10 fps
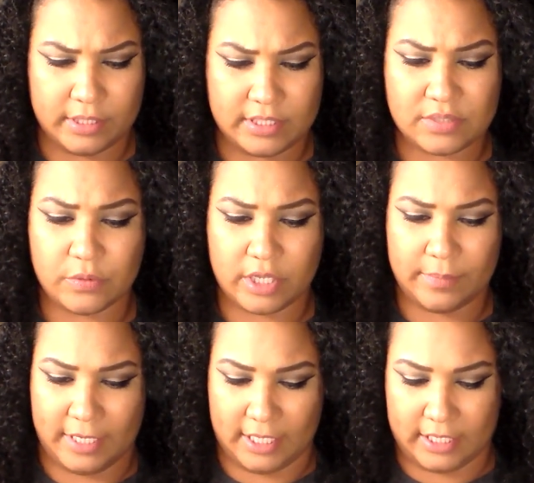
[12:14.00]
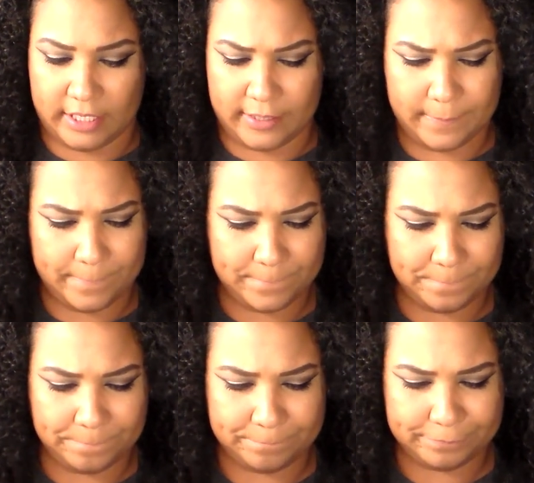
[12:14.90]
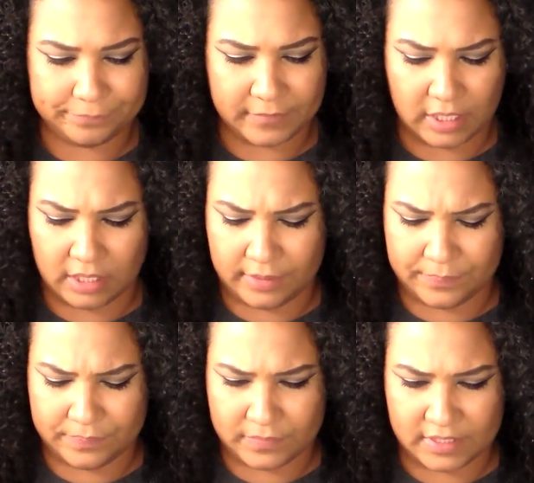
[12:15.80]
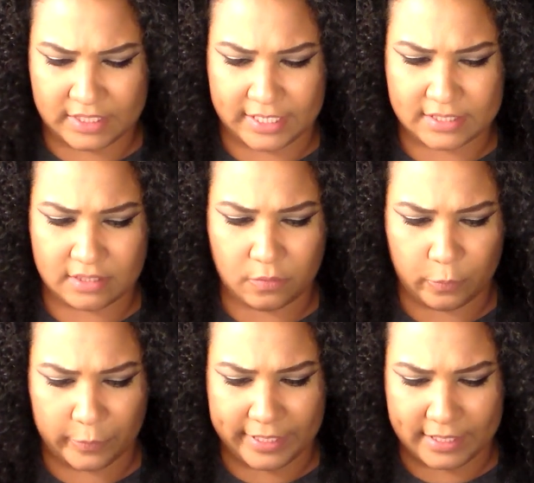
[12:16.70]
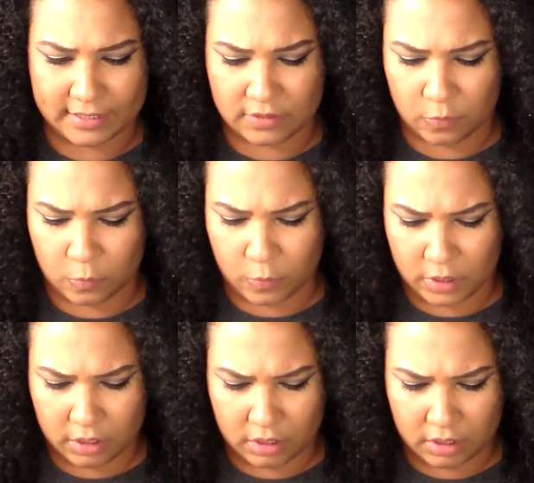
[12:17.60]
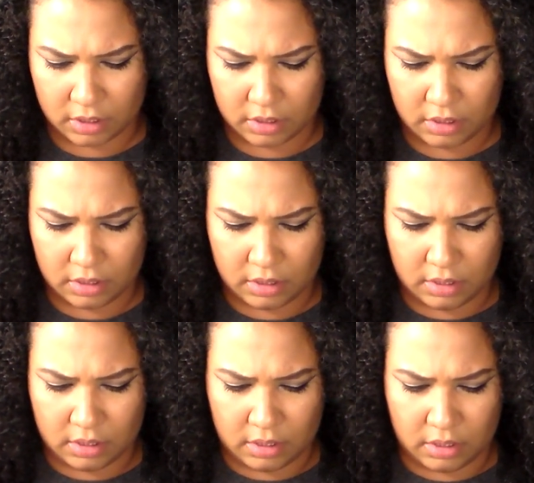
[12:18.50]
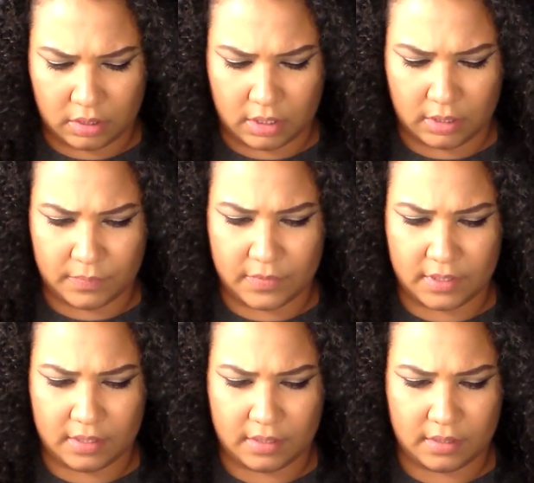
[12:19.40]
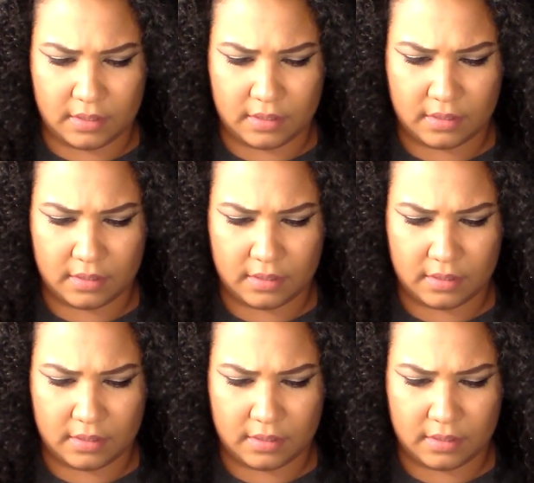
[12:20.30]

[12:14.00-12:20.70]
this will come in handy. The days of the week to work, the